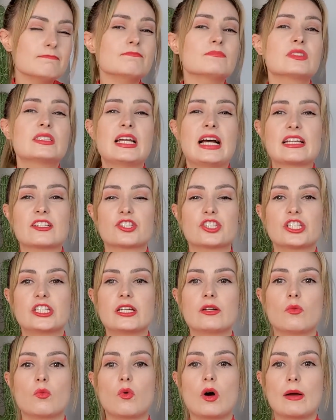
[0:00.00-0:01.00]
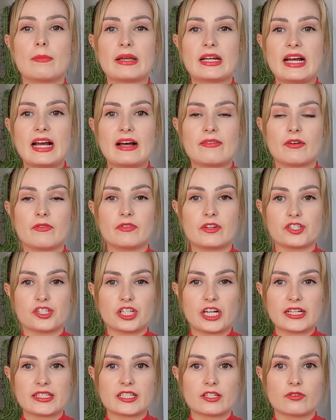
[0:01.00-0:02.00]
Yes, she didn't want me to have a vision
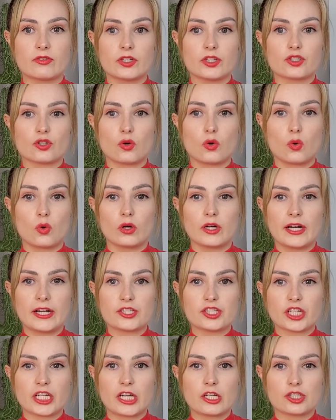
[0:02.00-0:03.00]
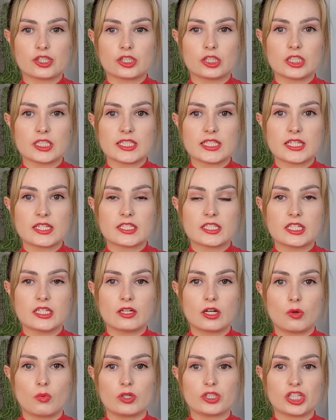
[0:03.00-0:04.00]
itinerant or an educational assistant,
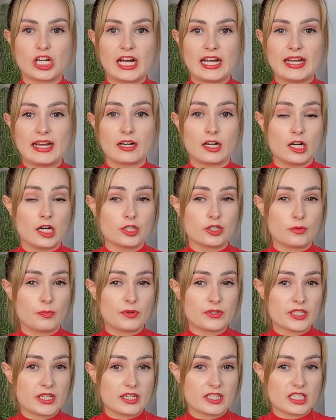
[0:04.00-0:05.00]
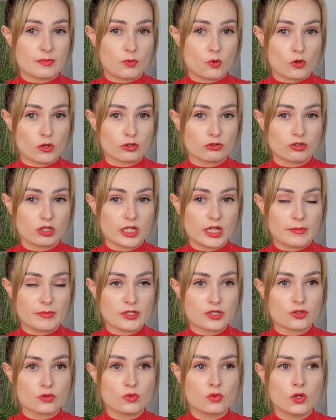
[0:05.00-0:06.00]
which I had 100% support growing up in
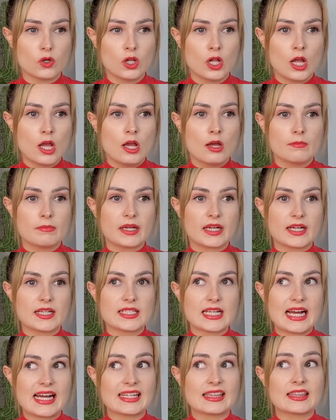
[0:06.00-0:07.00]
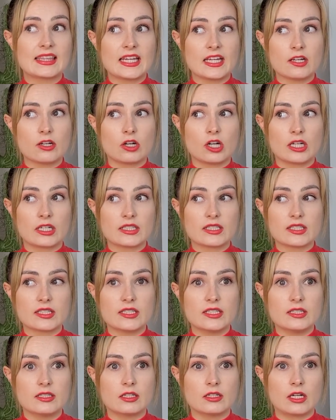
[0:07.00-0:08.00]
school, because I think
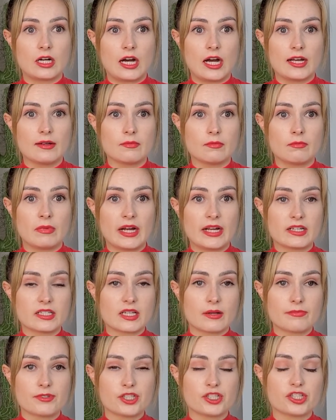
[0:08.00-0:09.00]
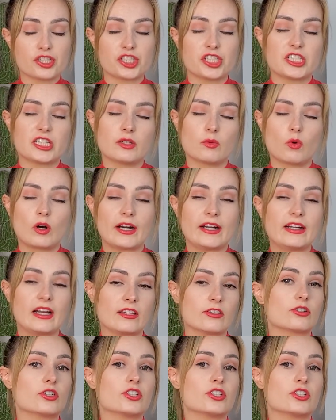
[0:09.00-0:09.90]
honestly, my assumption is she didn't want another